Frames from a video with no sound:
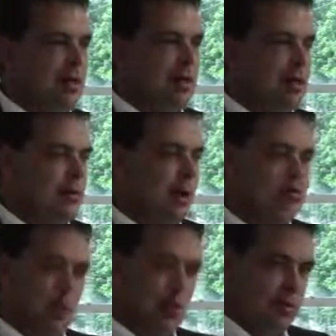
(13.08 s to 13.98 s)
Um, I
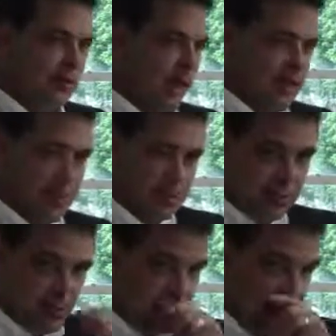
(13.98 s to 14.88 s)
was born and raised here.
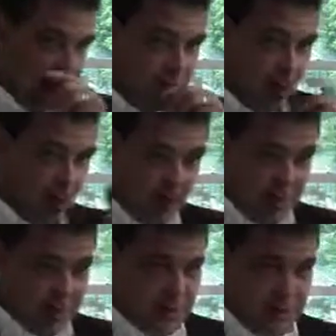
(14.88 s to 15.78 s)
My wife was born and
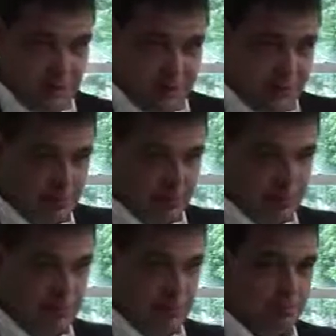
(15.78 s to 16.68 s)
raised here.
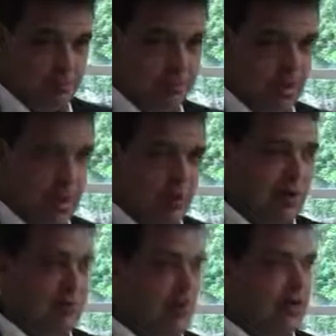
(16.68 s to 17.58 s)
Uh, we
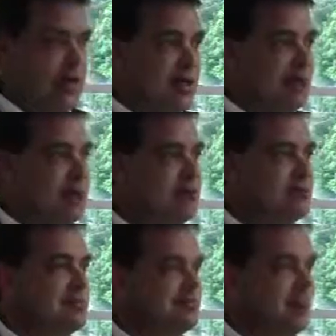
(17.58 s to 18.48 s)
have three kids we
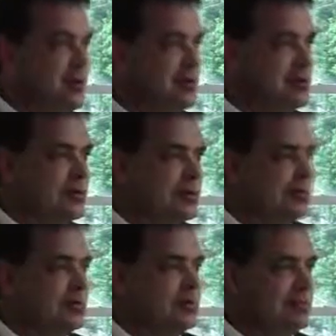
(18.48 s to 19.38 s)
chose to,
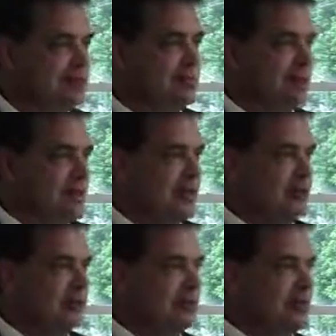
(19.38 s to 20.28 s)
to raise
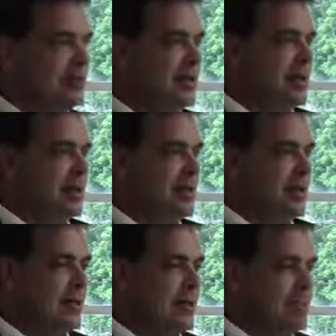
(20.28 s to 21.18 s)
here.
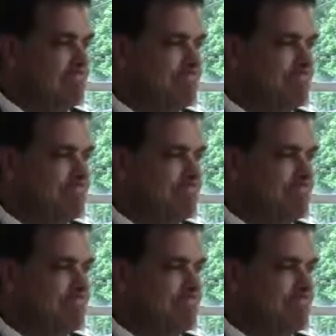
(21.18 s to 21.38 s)
Um,